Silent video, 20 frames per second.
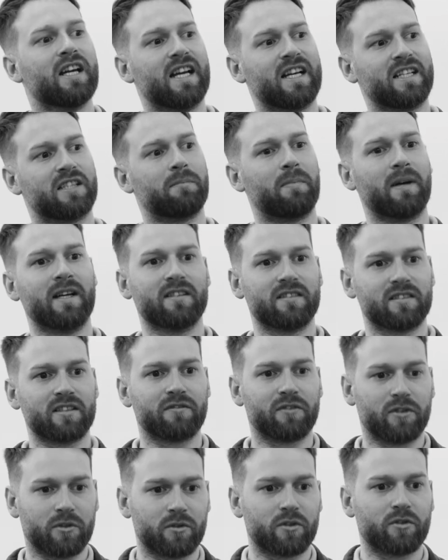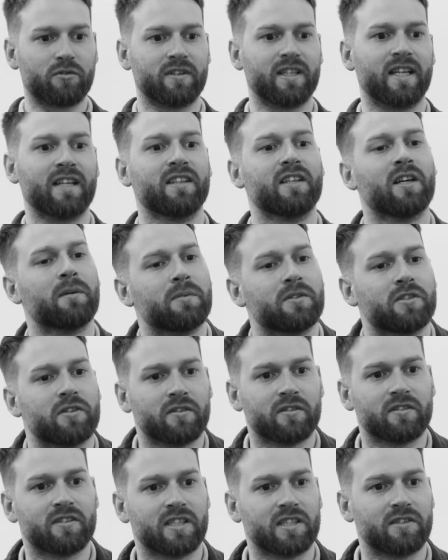It depends if you create the
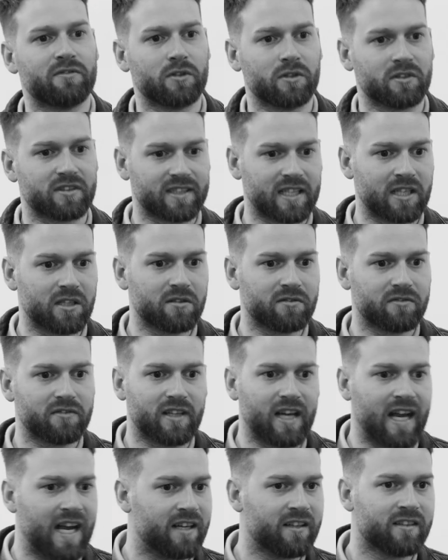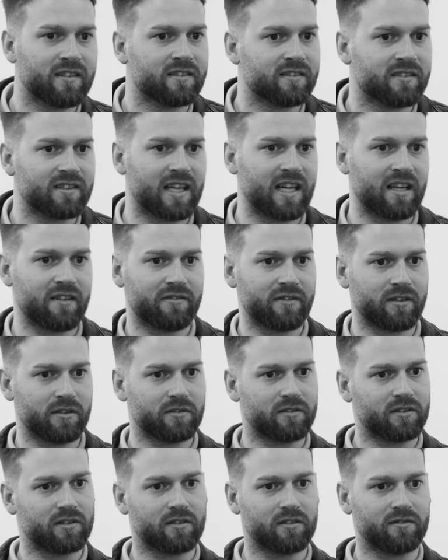opportunities for yourself. Anything's there for
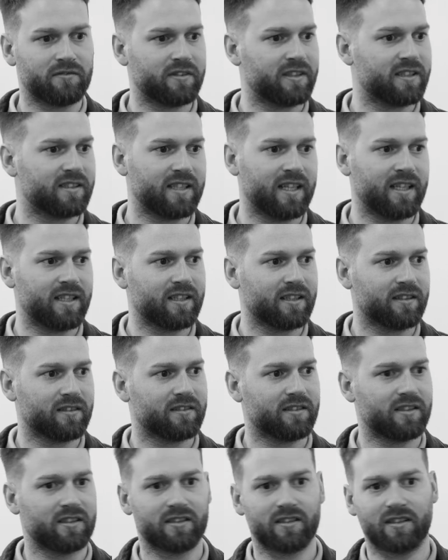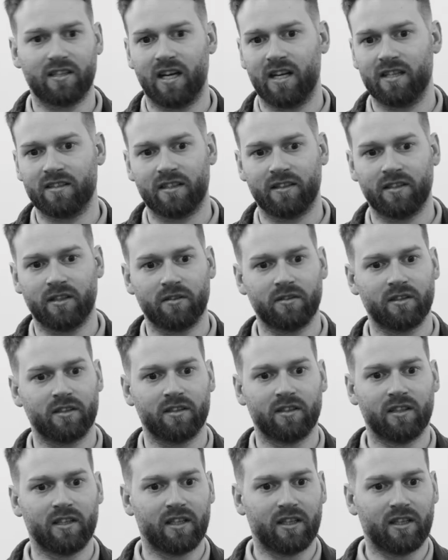you for the taking. There's guys I know that,